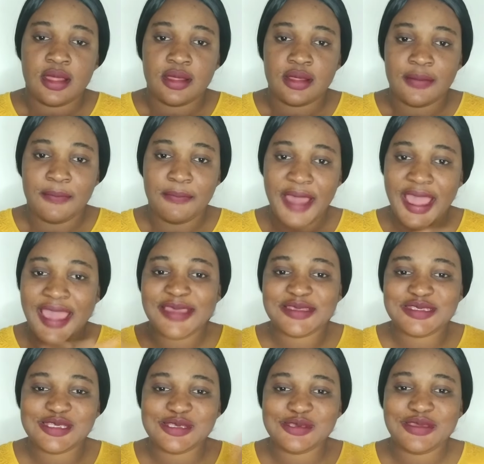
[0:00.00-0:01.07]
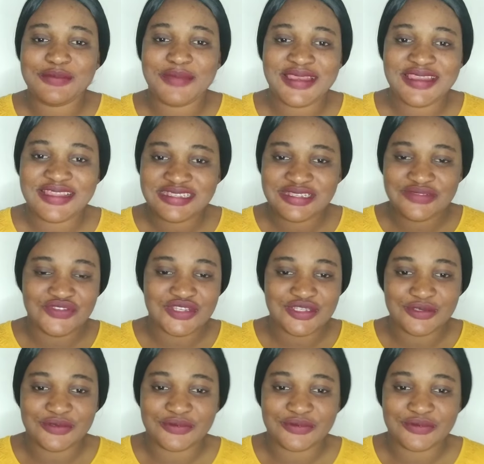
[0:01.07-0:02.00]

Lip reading: Bye. See you in my next video.